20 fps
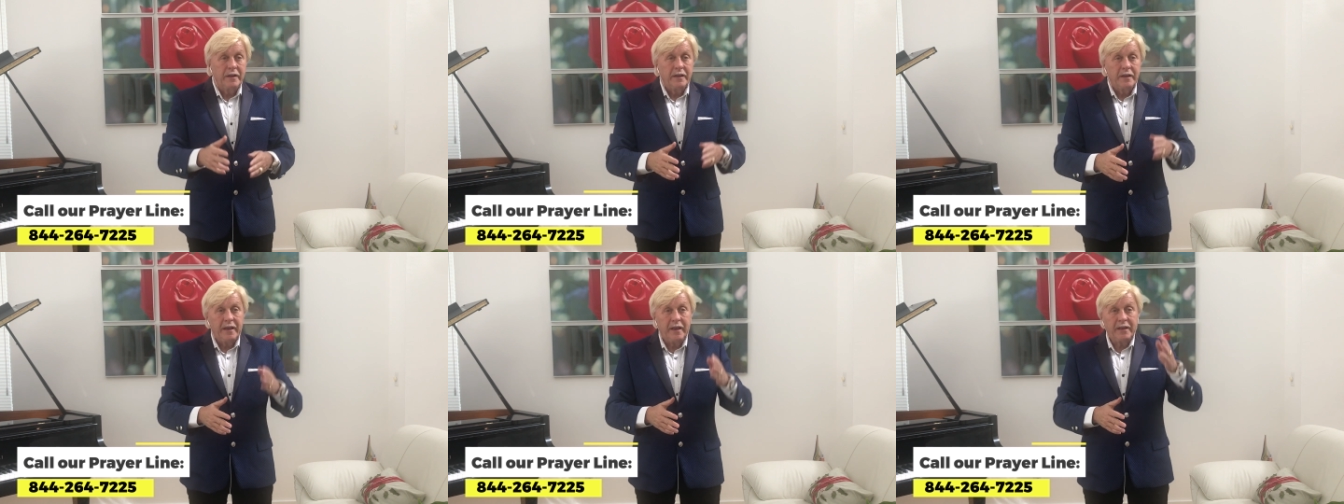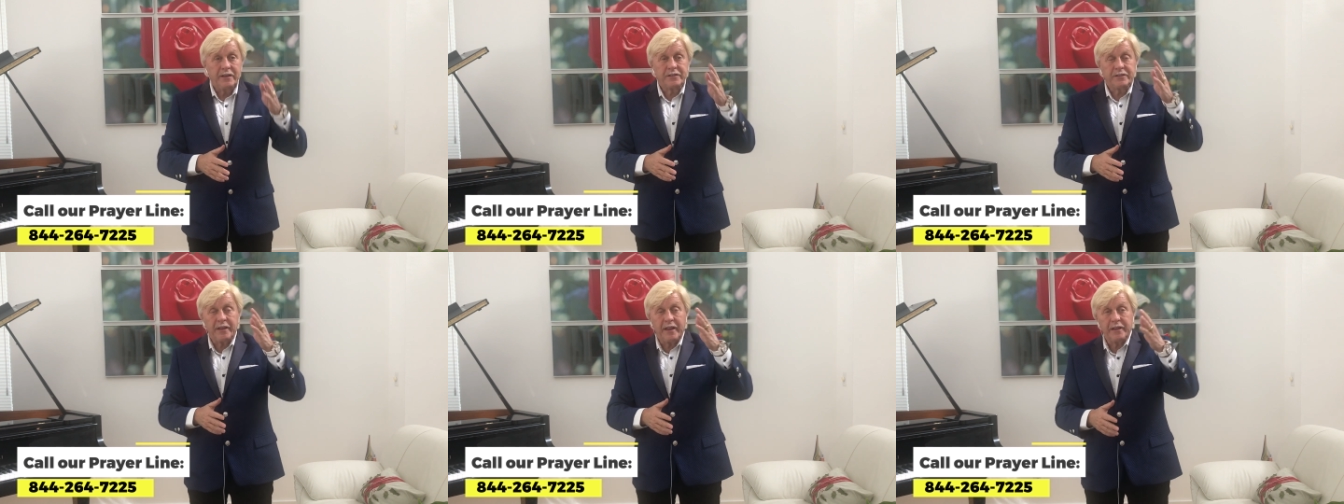
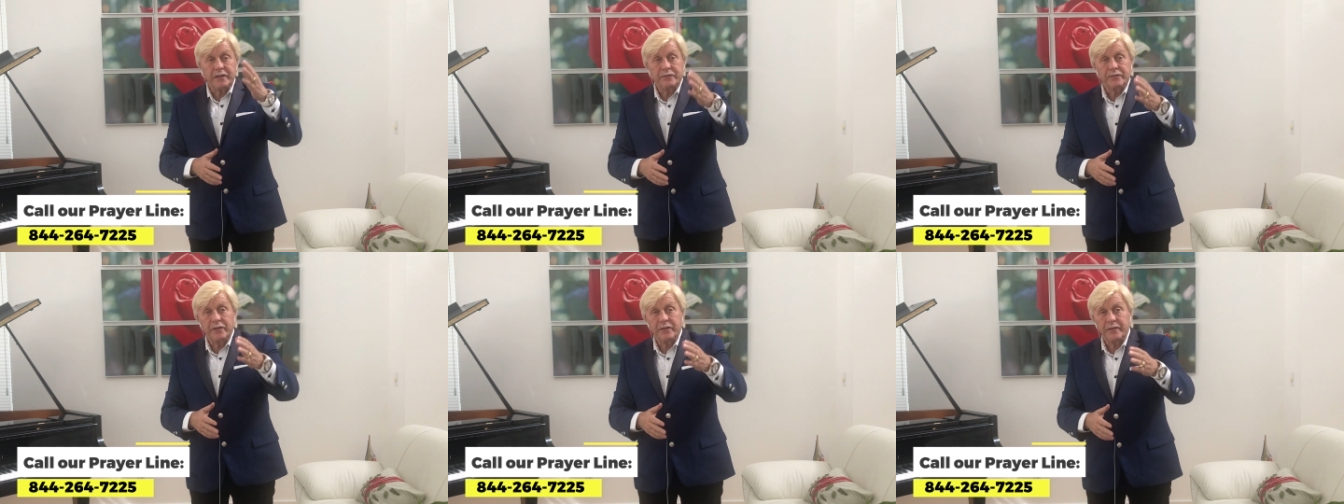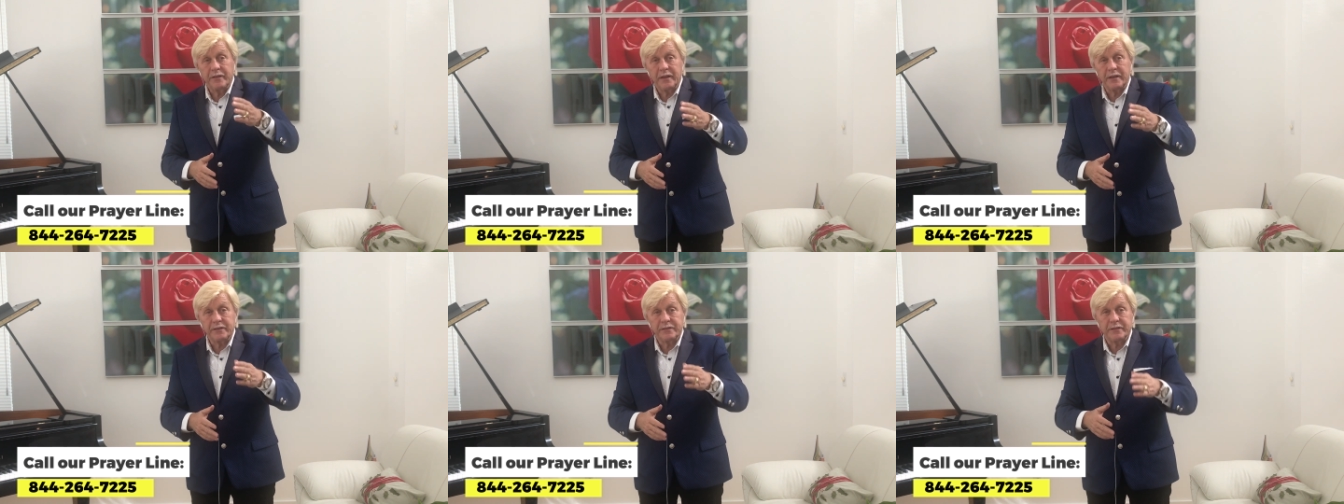He stands for
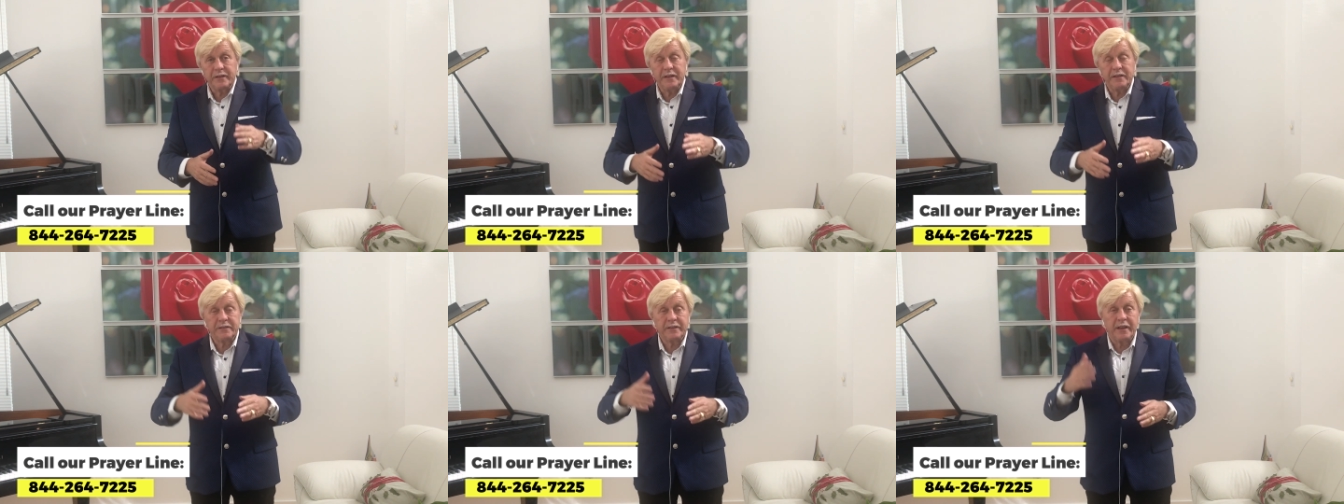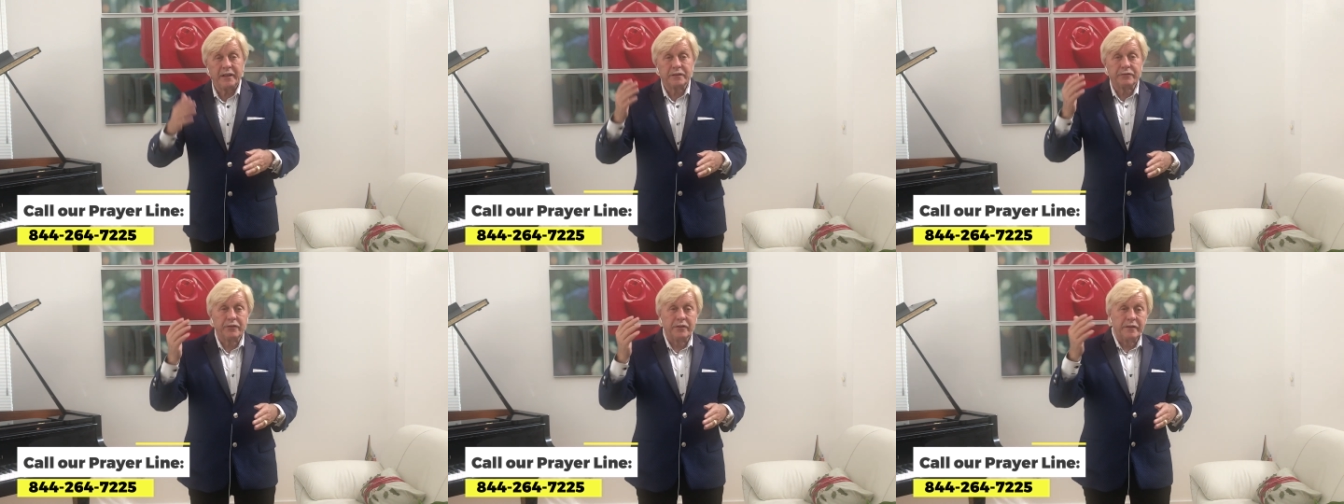this. He
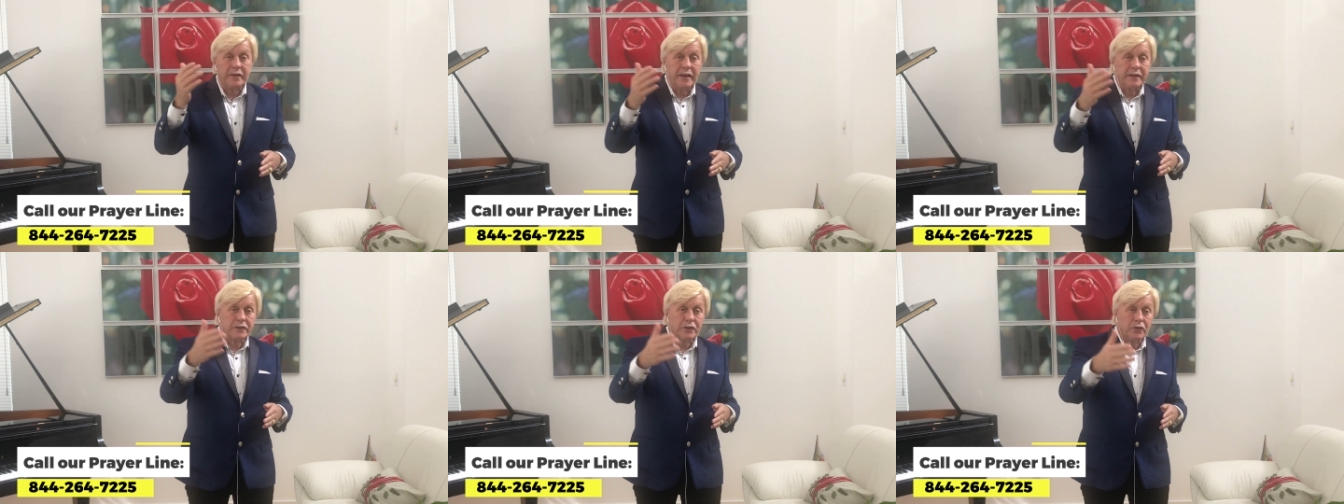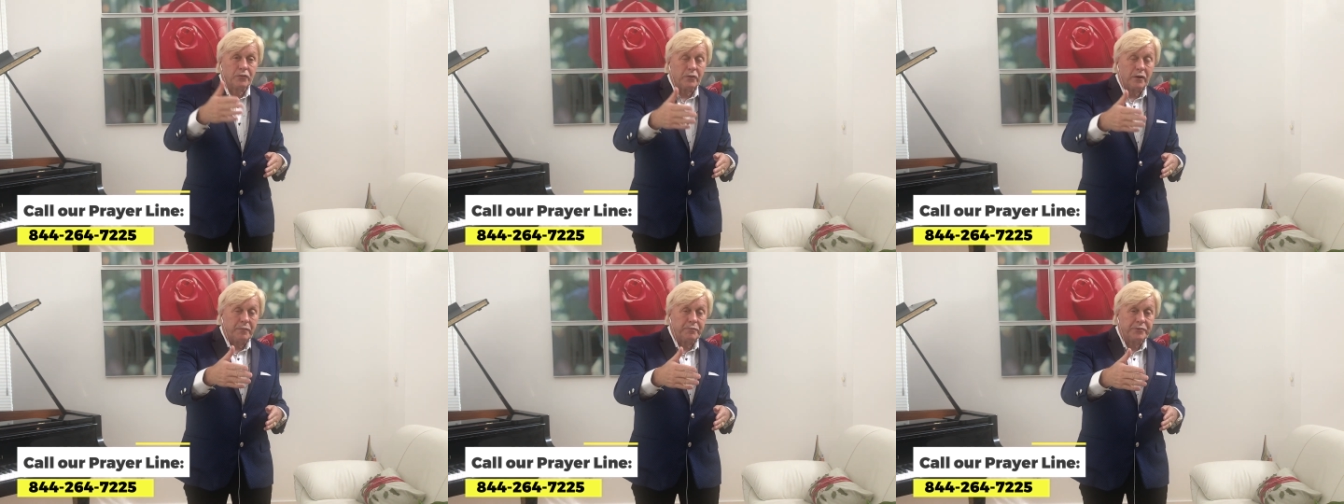stands for that
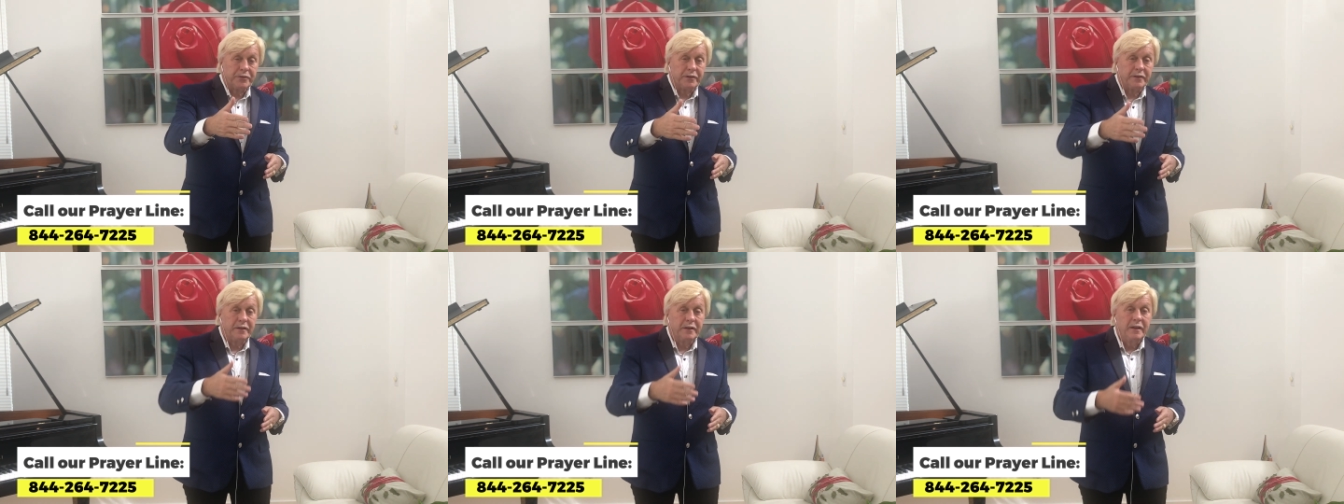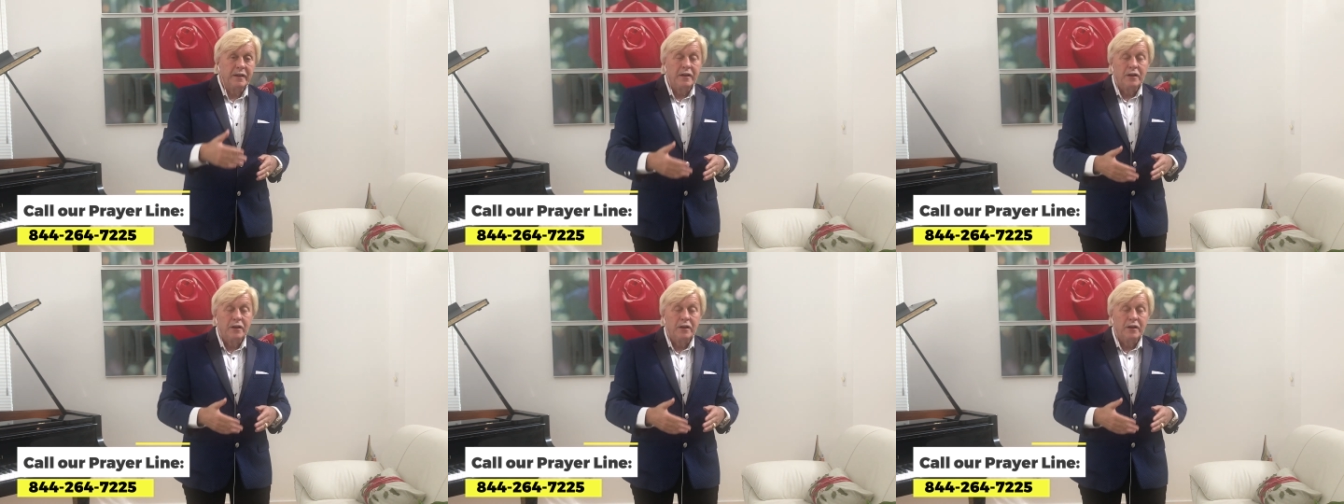corruption.